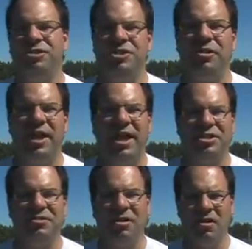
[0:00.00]
of
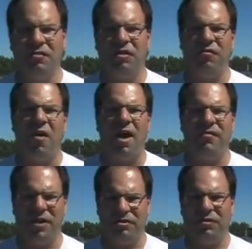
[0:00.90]
Geocaching for the
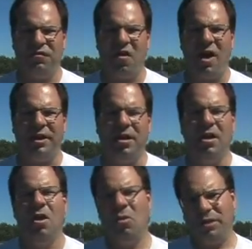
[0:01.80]
500th find.
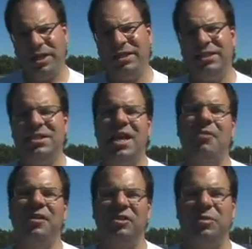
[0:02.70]
Well, he's in
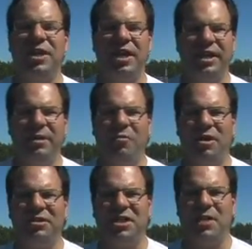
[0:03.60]
town this weekend and he
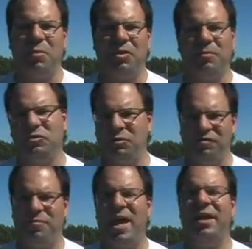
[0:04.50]
brought the tape with him, so
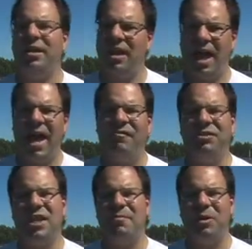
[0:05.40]
we've met. I have
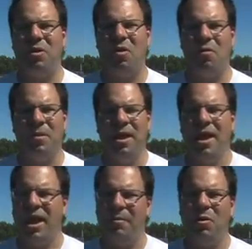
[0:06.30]
the tape at home,
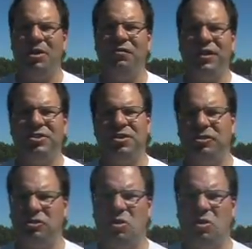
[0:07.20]
and I'm going to feature their